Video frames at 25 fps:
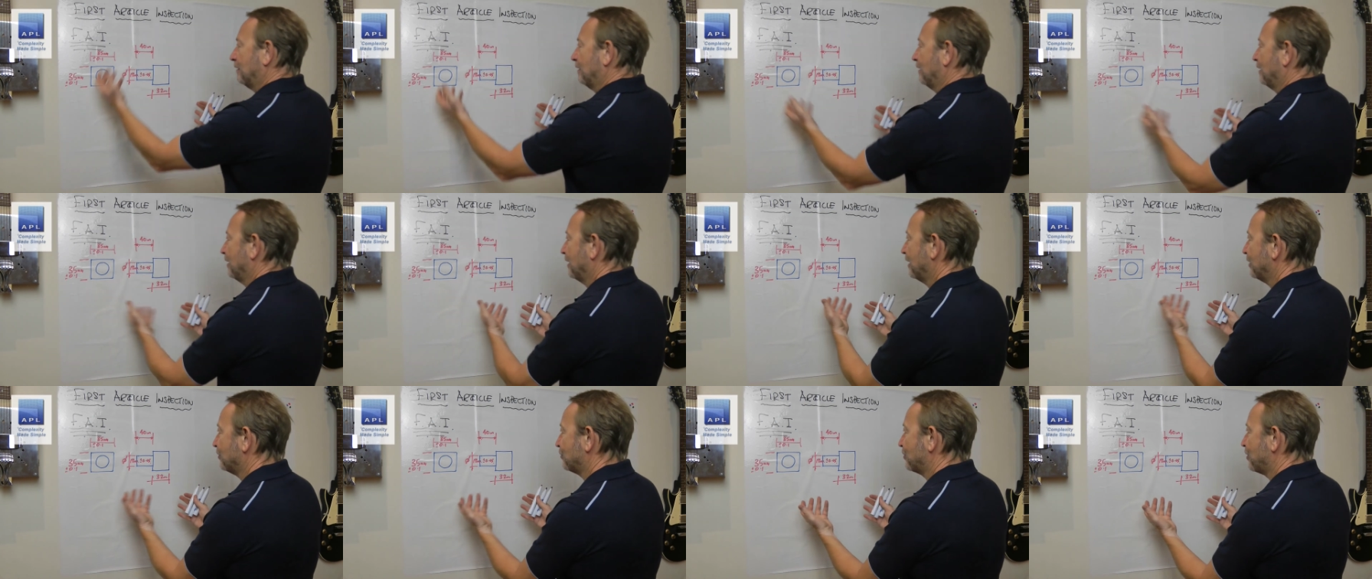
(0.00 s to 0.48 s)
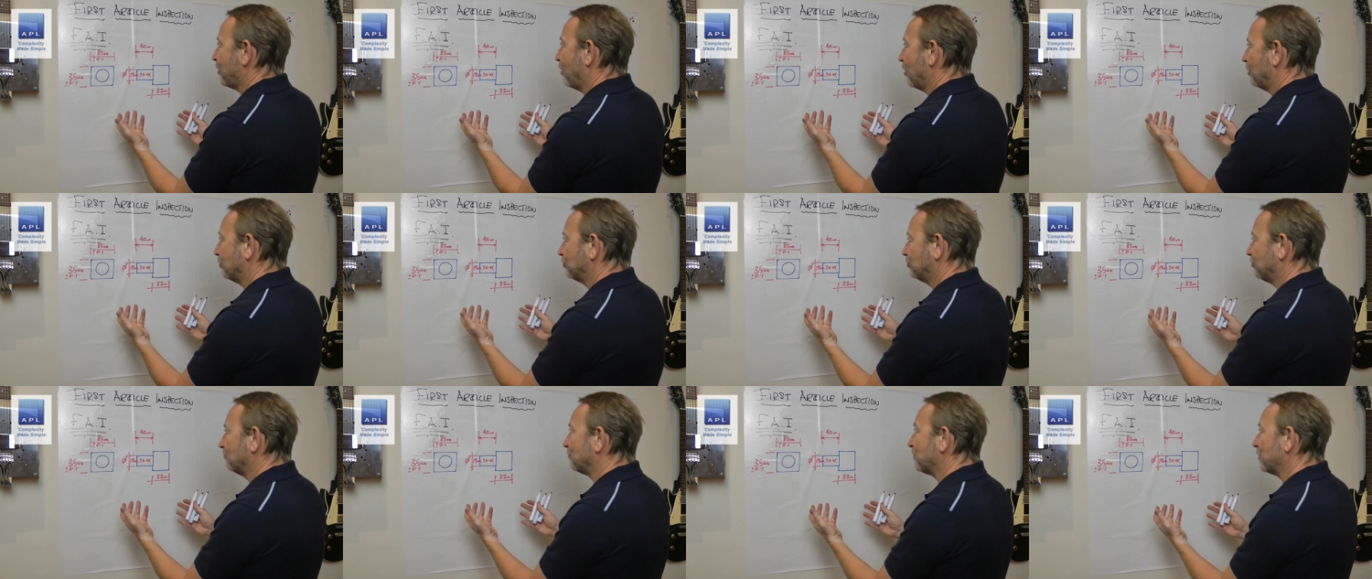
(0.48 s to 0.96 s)
here's the
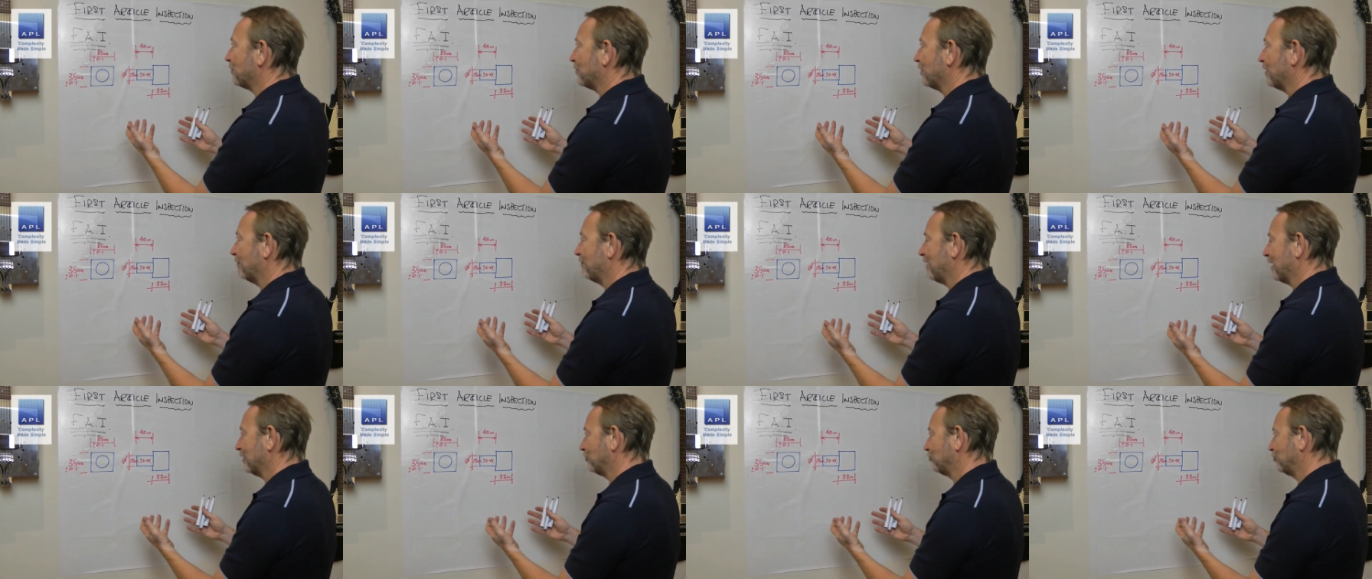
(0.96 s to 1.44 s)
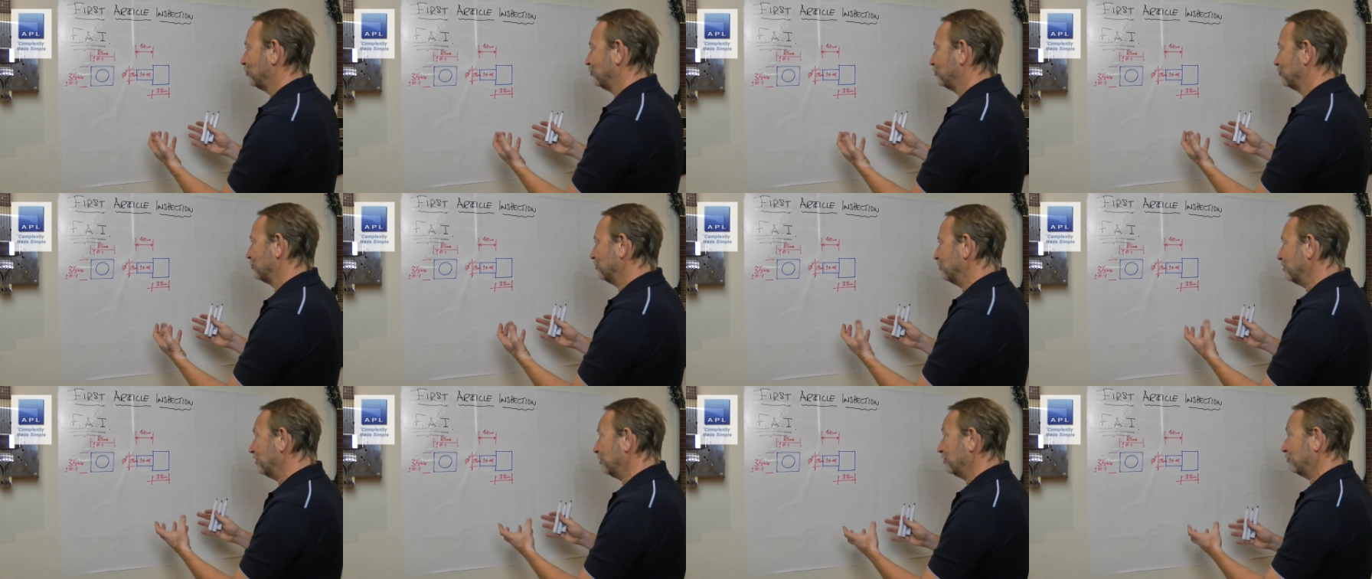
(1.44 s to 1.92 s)
item that they've asked you
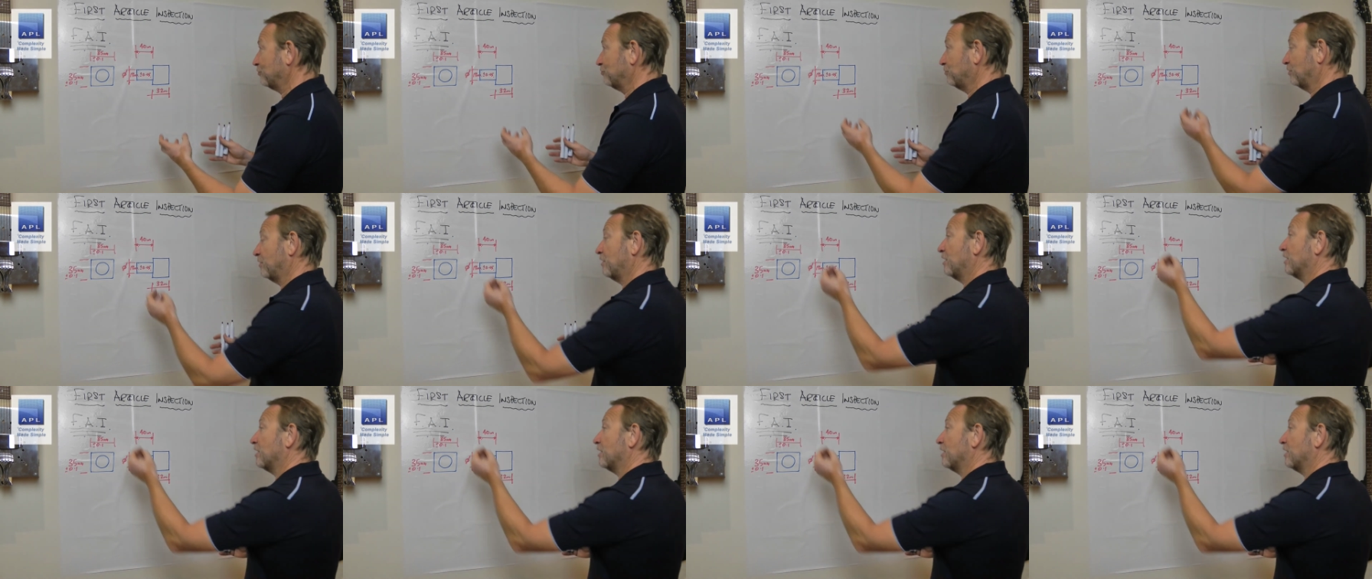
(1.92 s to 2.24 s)
to do